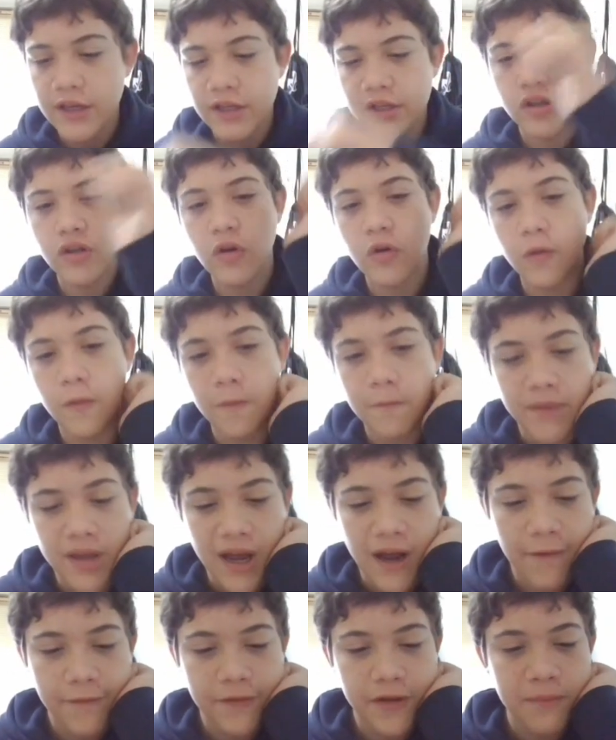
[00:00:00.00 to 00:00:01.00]
So
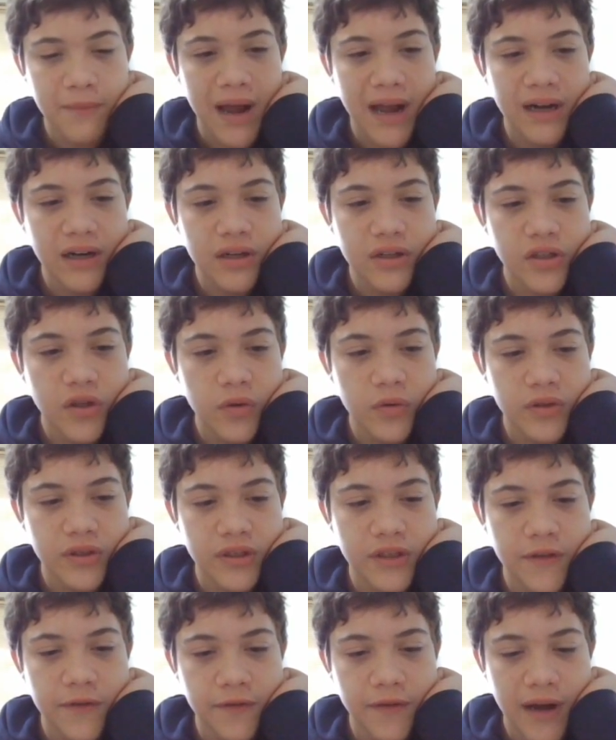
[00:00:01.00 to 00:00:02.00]
after Magnus goes
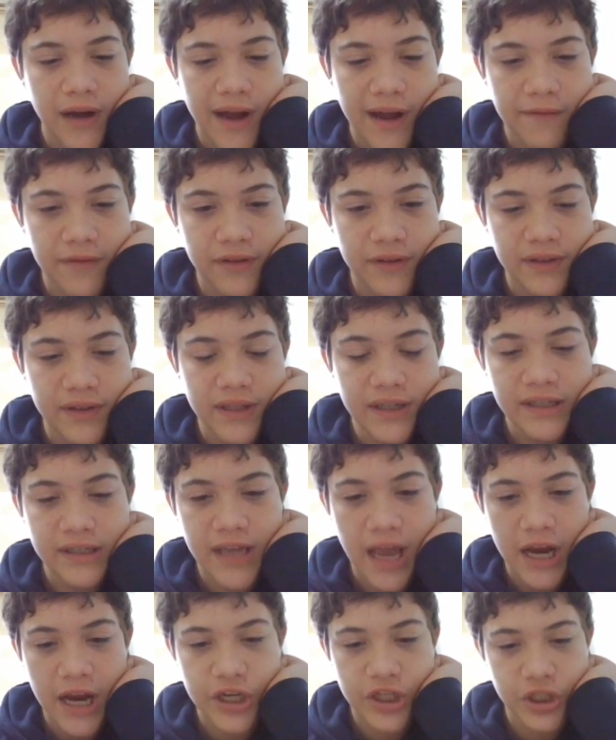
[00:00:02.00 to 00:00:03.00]
C5 in this
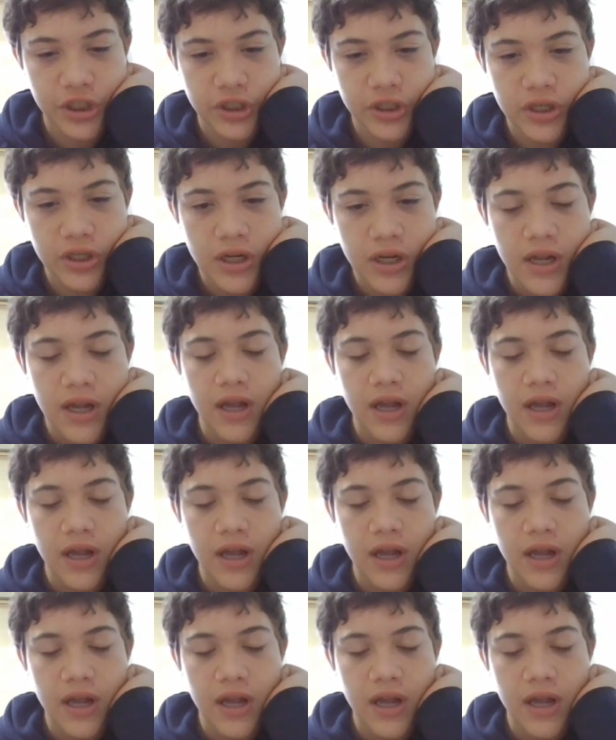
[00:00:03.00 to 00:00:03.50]
section,